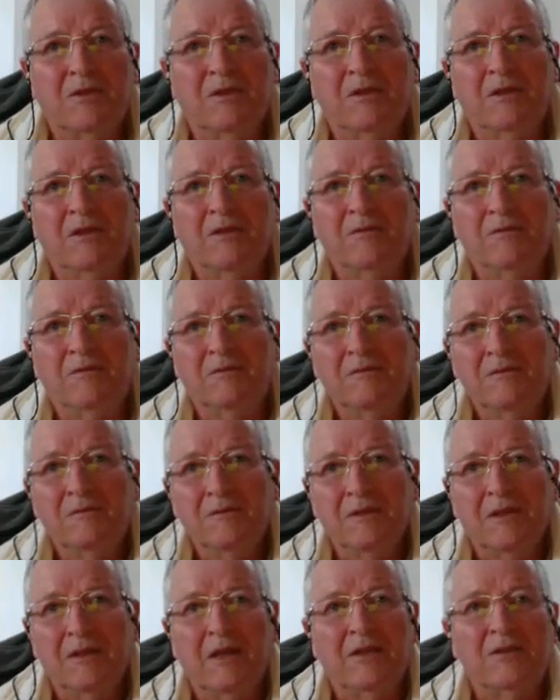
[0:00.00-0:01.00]
They, you know,
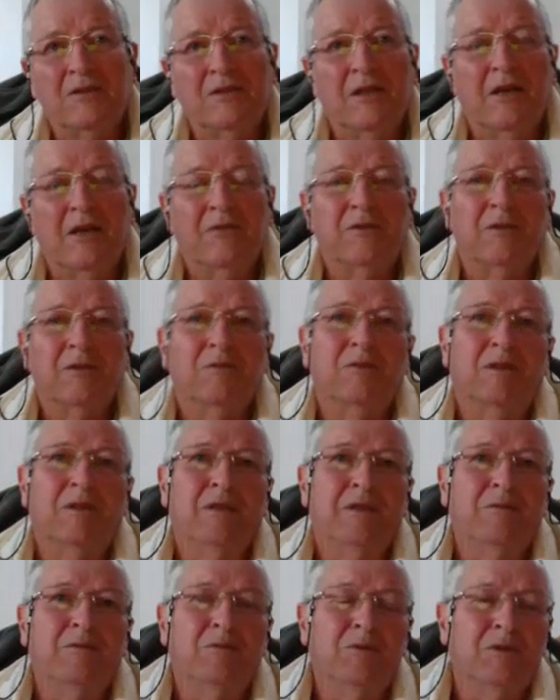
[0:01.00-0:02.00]
they lust after.
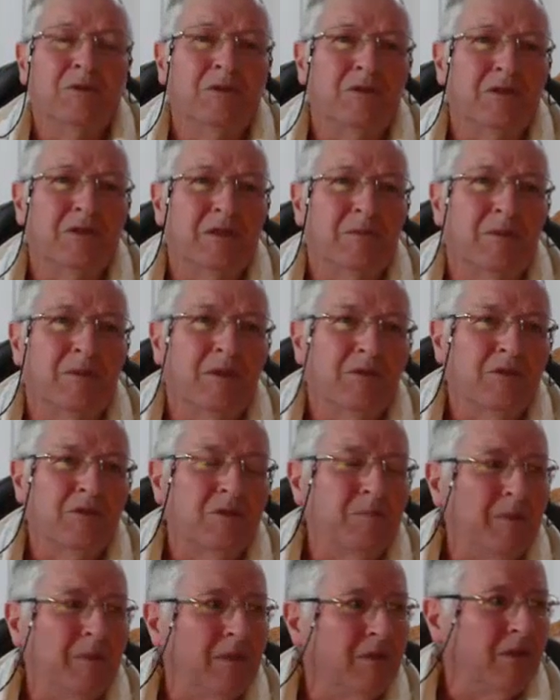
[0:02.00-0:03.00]
Well, they walk into someone
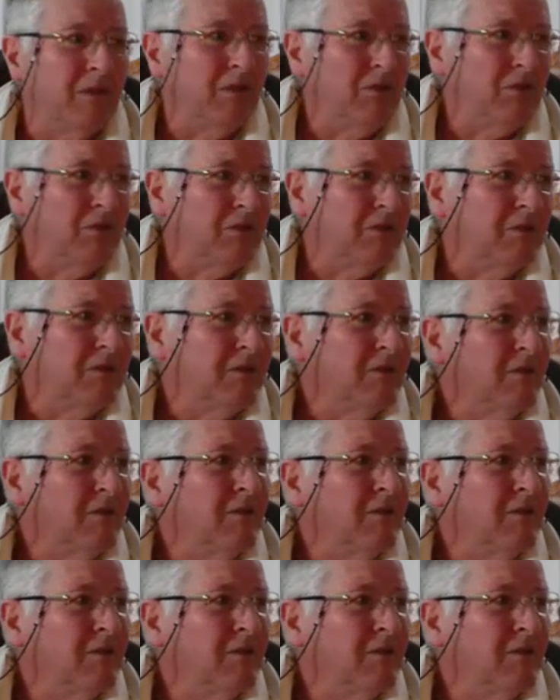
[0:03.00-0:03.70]
else's bigger kitchen.